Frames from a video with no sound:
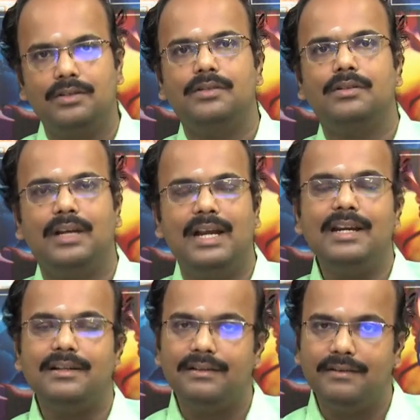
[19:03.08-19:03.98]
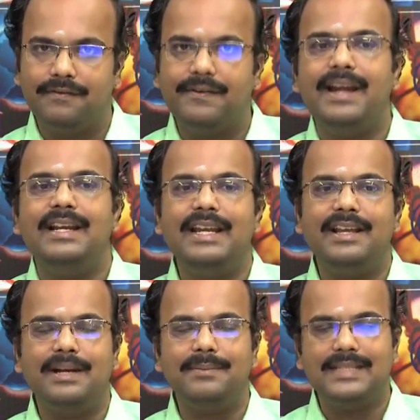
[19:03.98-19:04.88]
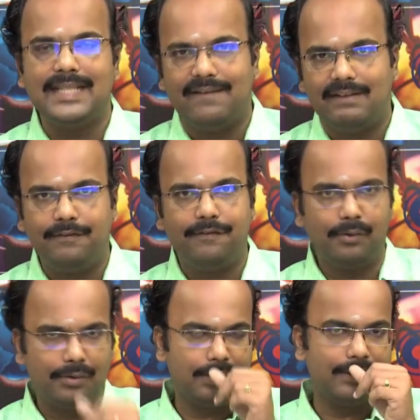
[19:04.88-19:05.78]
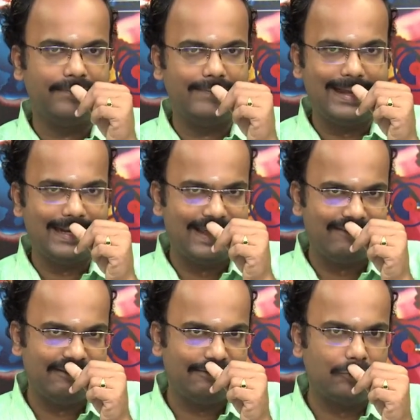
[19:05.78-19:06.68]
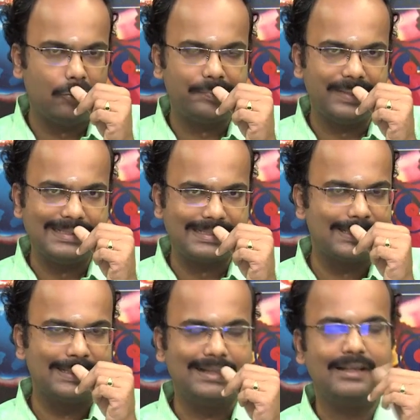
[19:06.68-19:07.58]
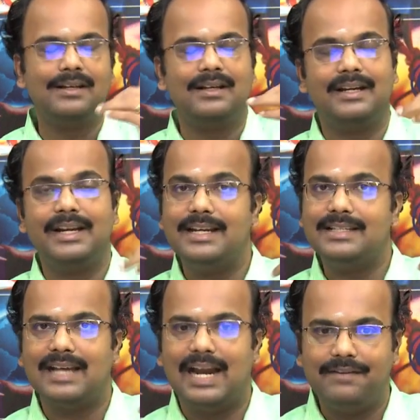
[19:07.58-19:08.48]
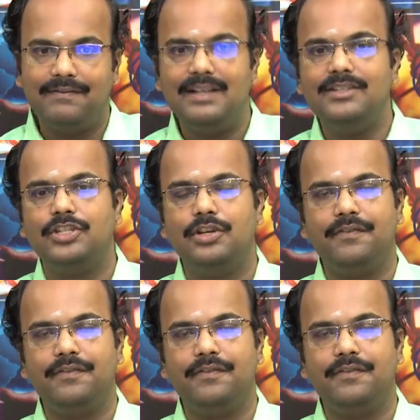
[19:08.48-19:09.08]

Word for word: So, and finally comes level 4 where level 4 means it is advanced